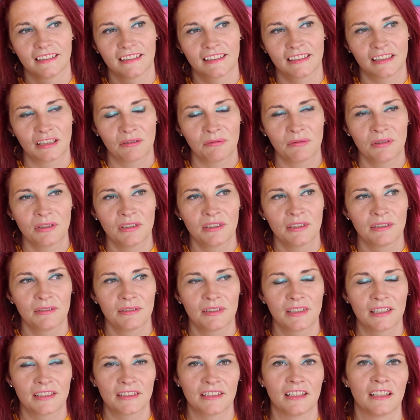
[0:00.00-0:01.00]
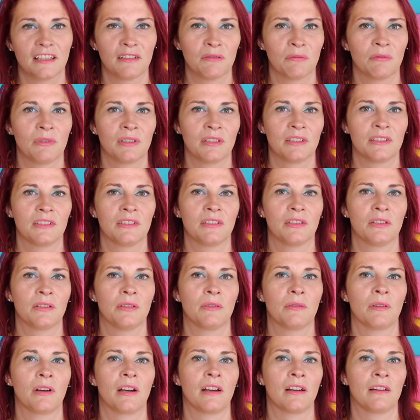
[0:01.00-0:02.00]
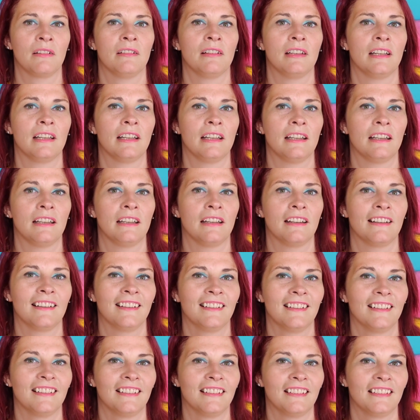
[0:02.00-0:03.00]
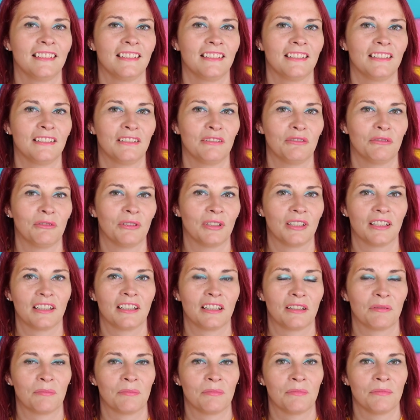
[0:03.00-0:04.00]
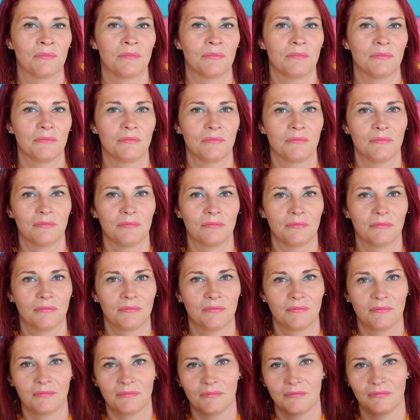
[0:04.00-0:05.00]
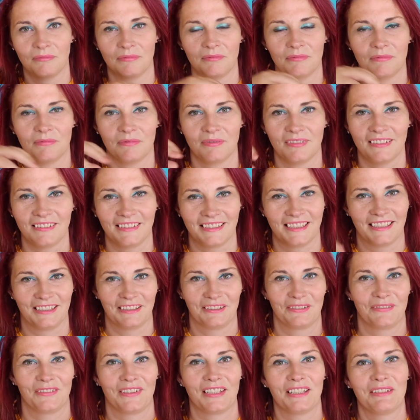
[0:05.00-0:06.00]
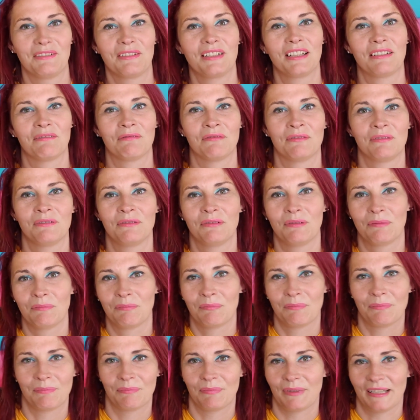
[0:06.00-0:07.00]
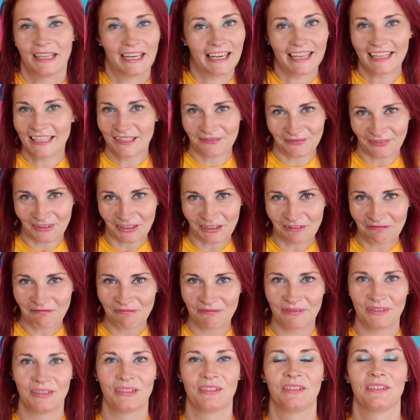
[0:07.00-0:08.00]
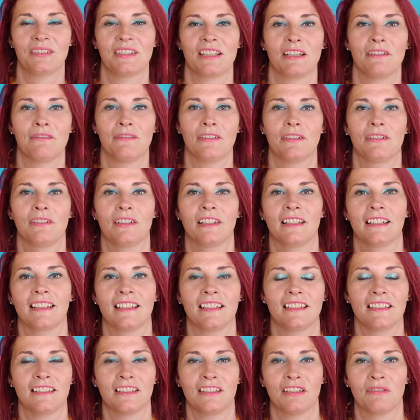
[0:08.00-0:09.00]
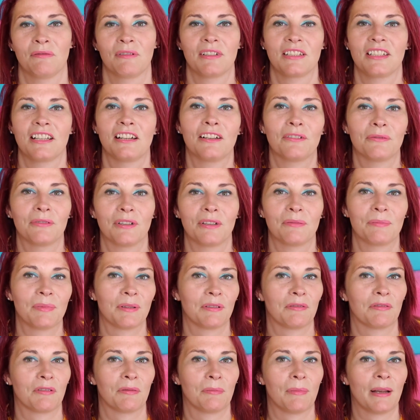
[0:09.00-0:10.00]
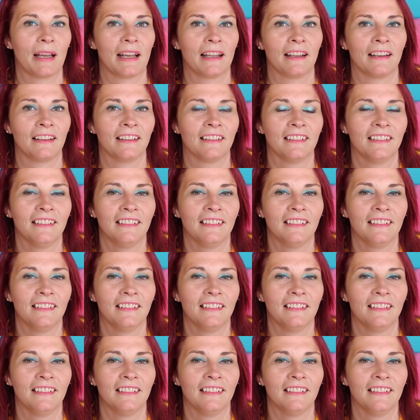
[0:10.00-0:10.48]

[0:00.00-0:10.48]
sometimes there's certain ones who only want to come, it sounds funny, come be a lesbian because they feel like it's too much hard work being a man,